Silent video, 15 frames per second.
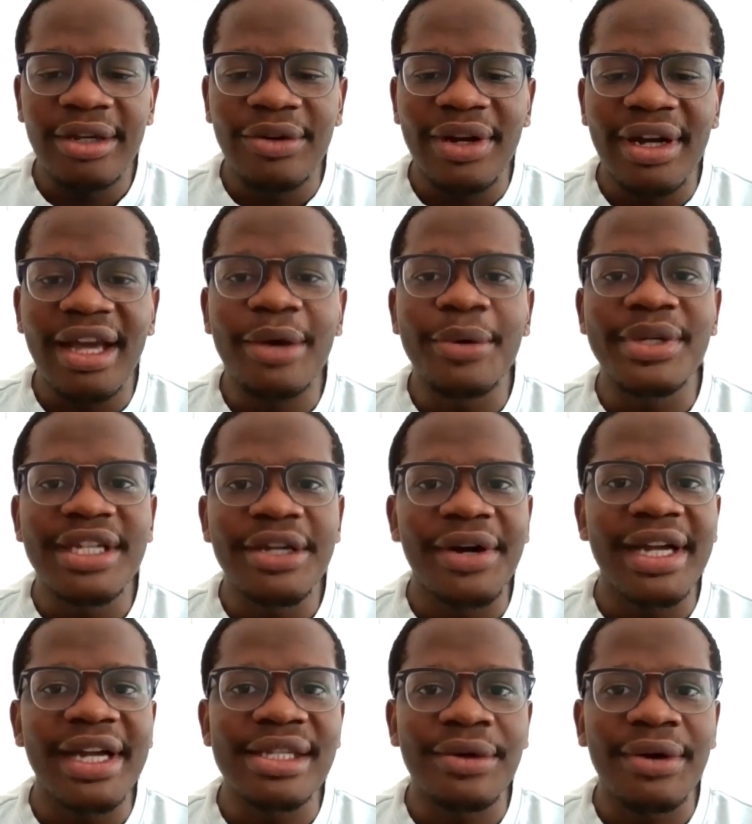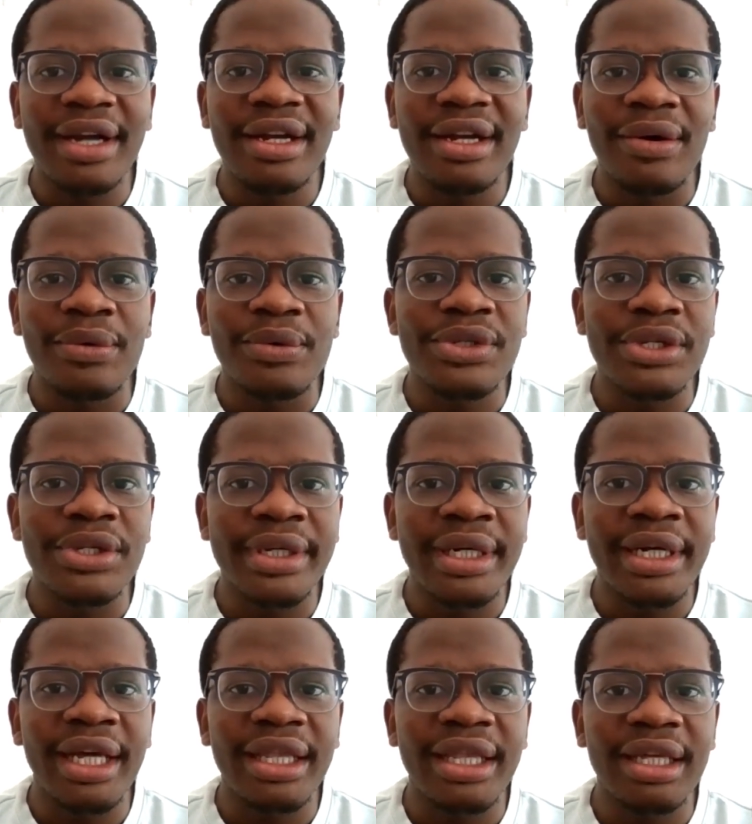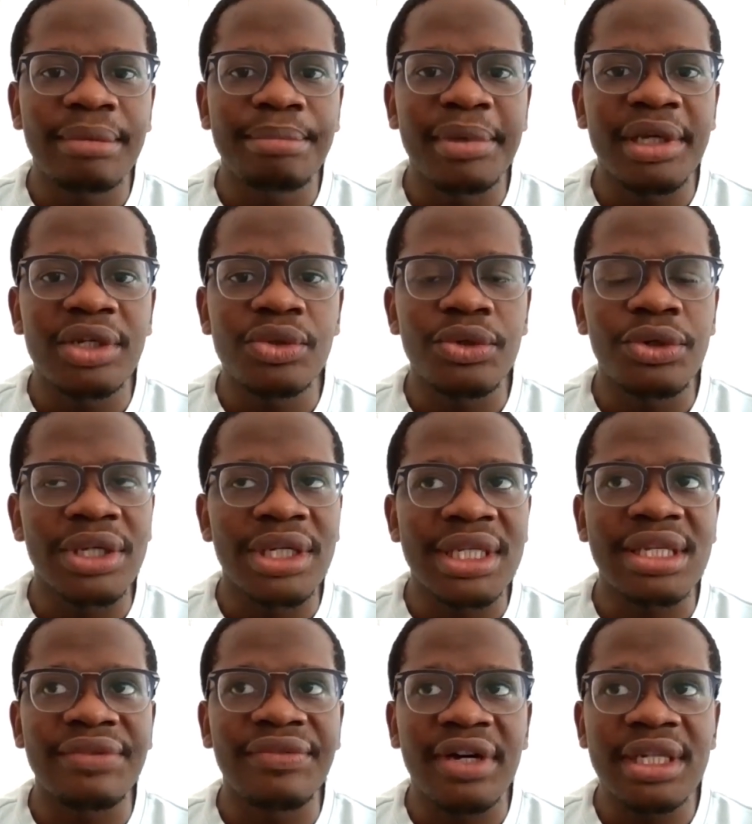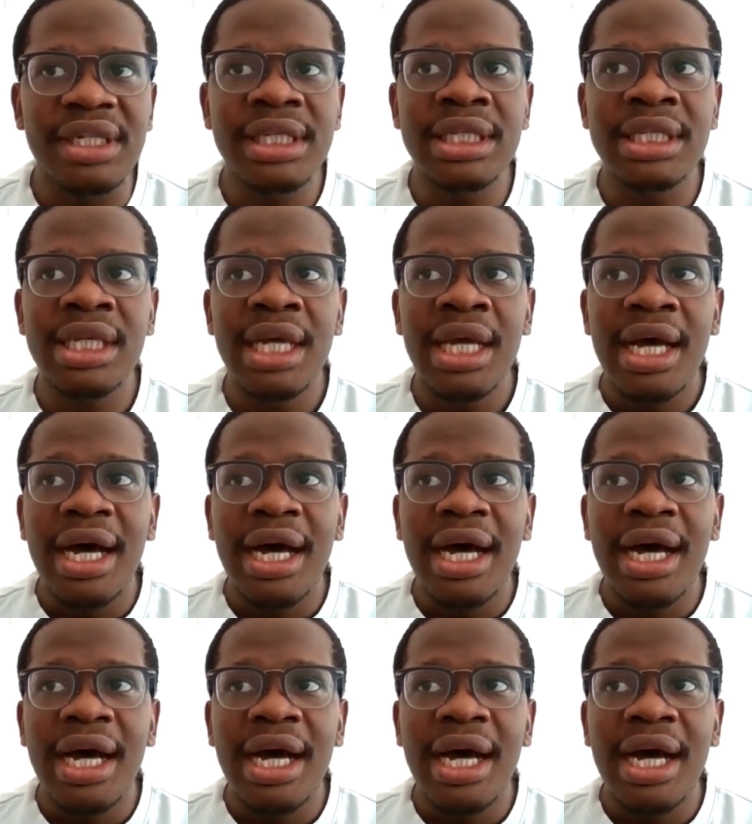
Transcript: an equity raising right now will certainly, I think, be to your disadvantage.